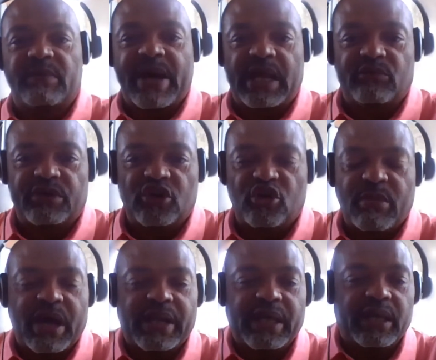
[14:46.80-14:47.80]
everybody would know
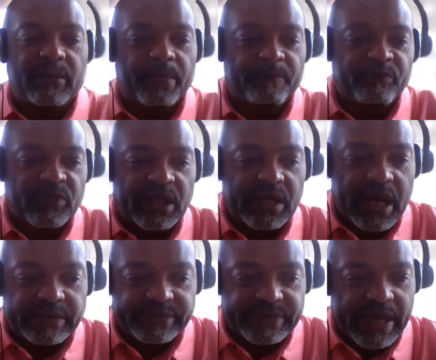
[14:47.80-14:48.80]
my name. And
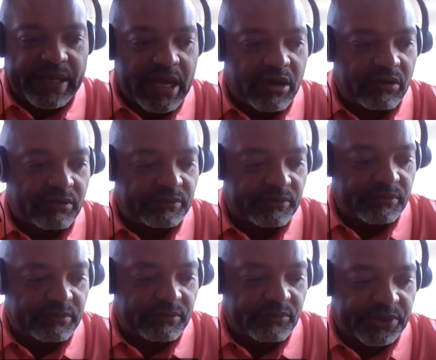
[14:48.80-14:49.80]
I sat out
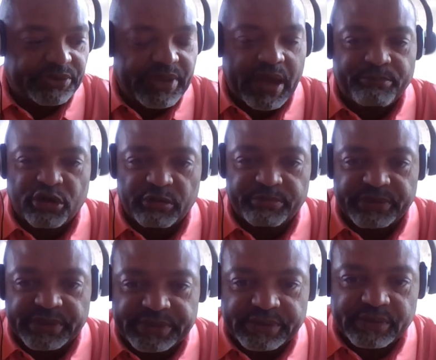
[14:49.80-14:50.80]
with that
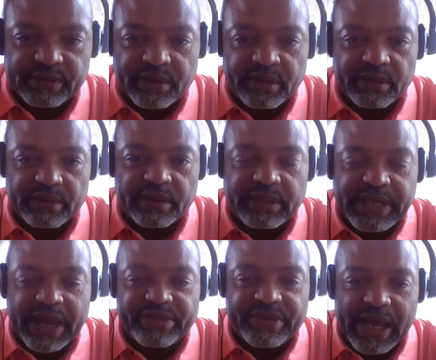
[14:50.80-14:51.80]
purpose the
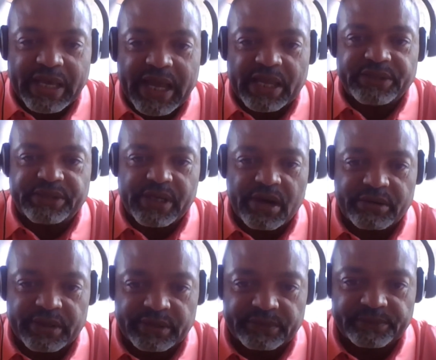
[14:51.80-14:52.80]
day that I got
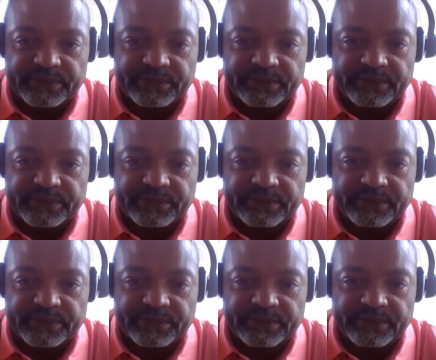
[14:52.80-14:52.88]
started.